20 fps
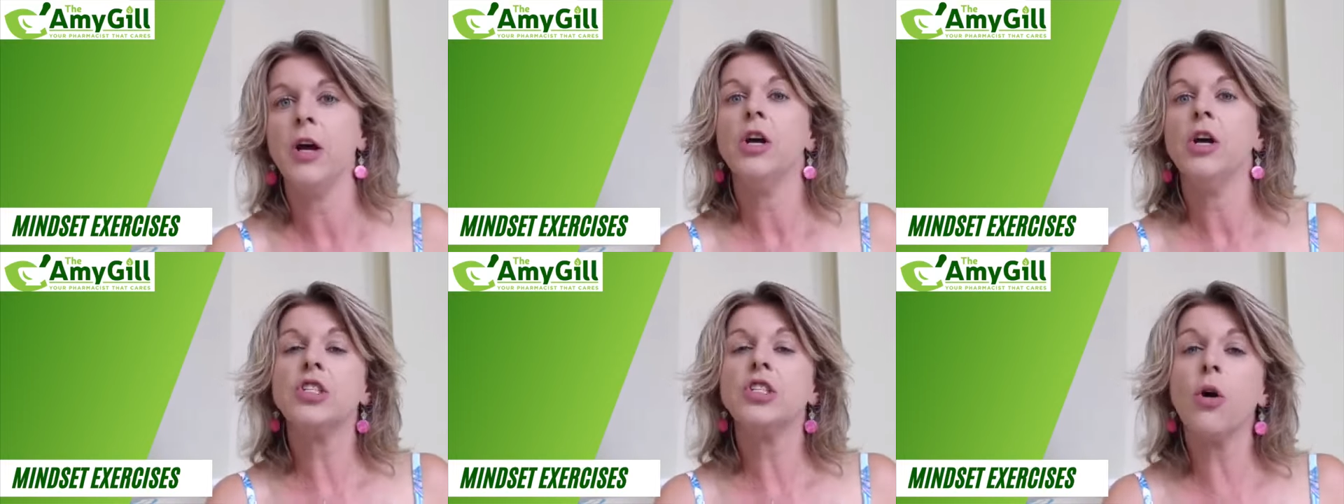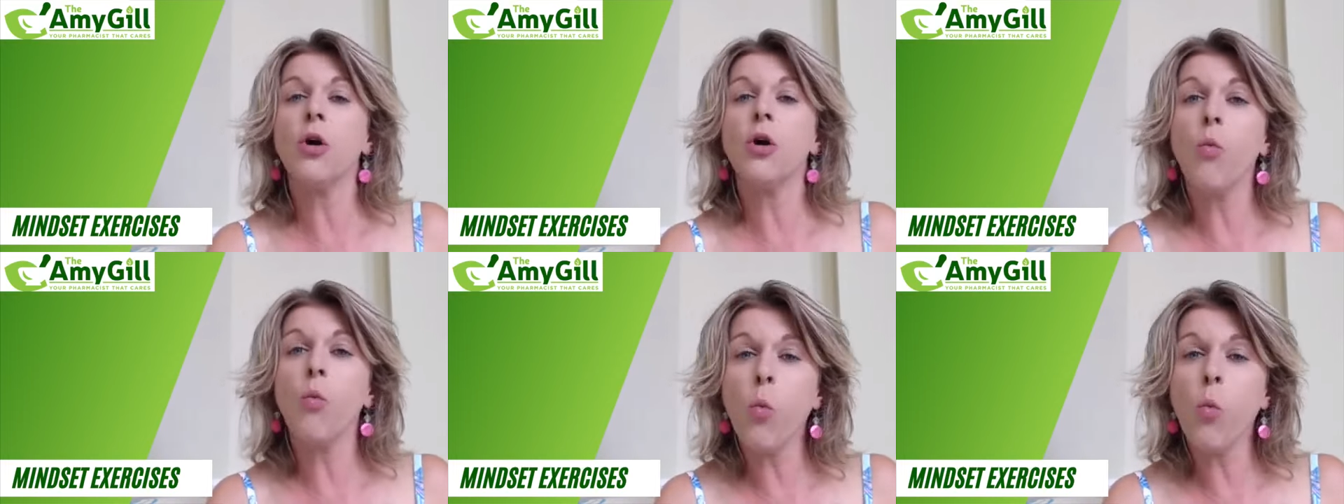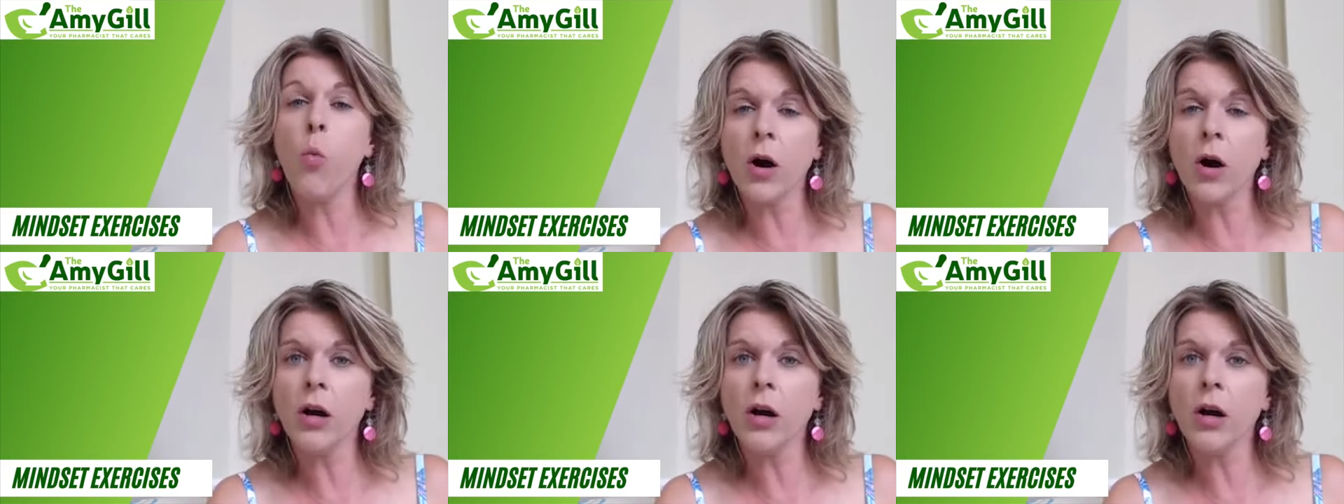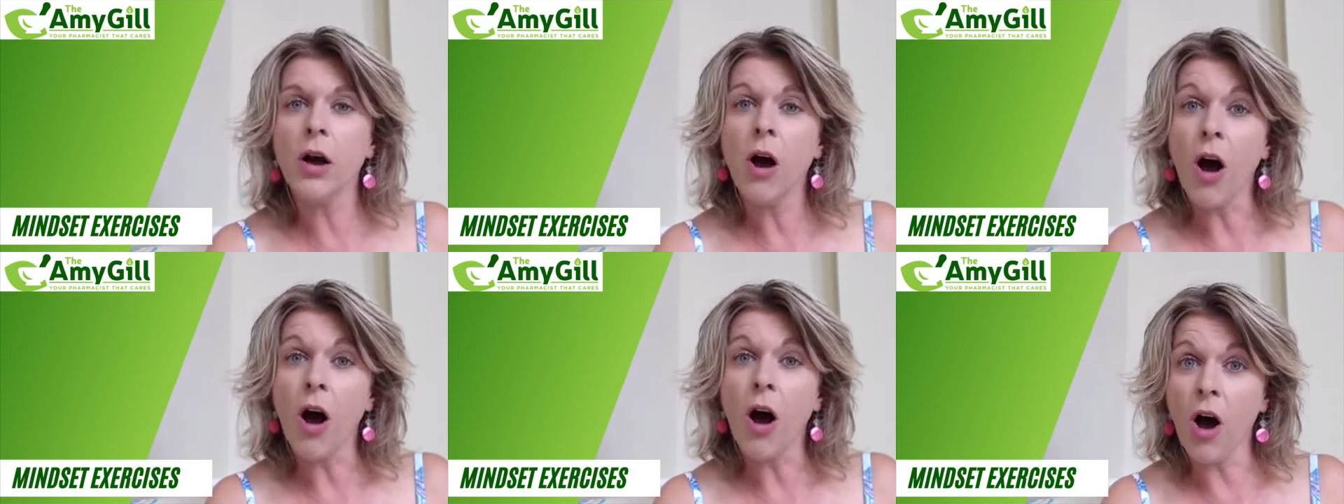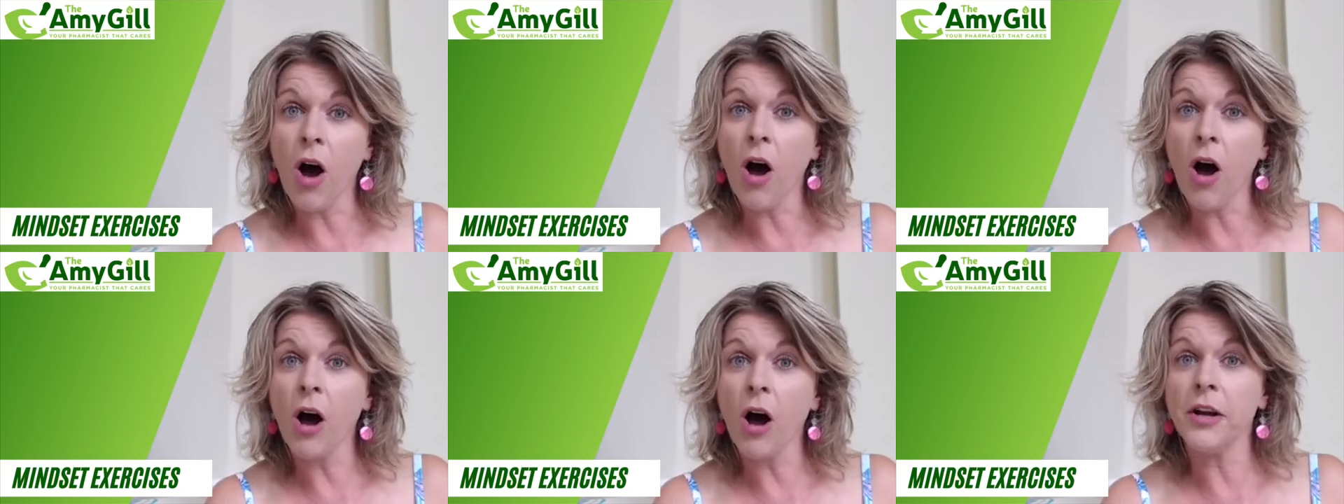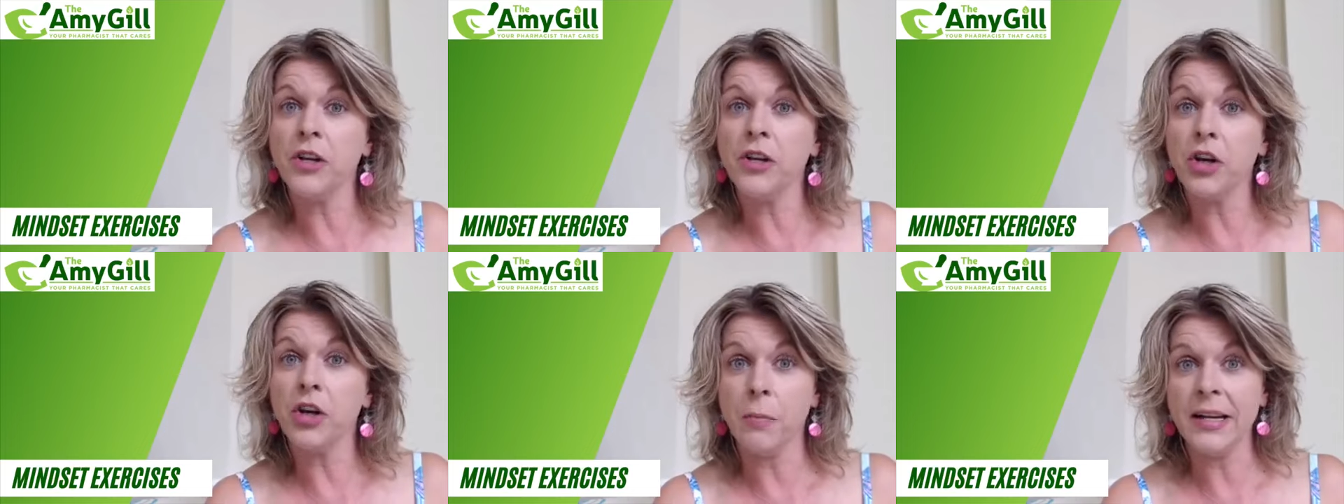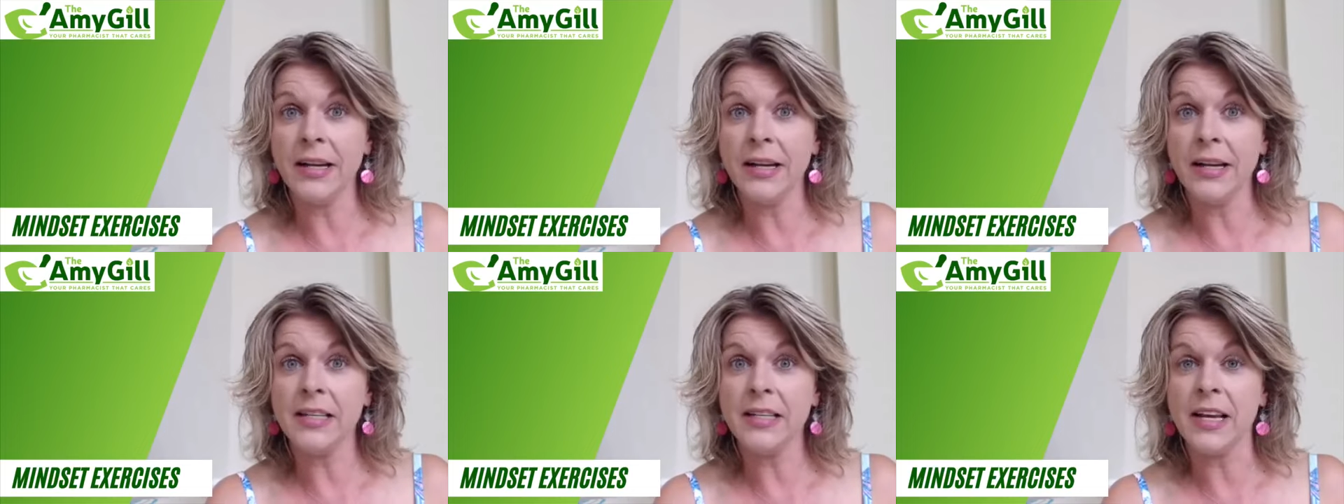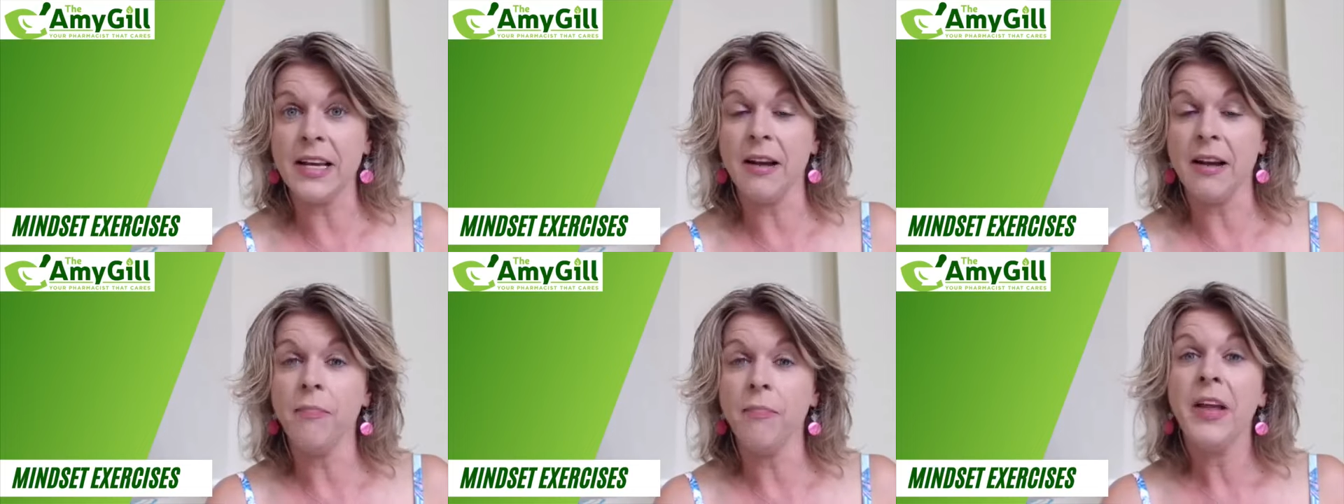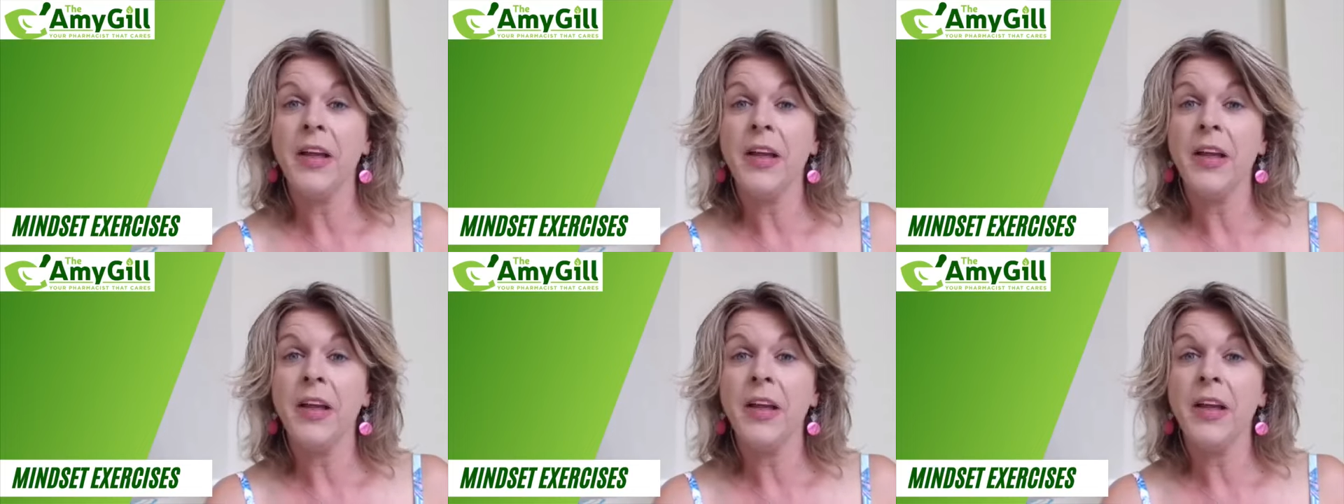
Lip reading: So work on your mindset.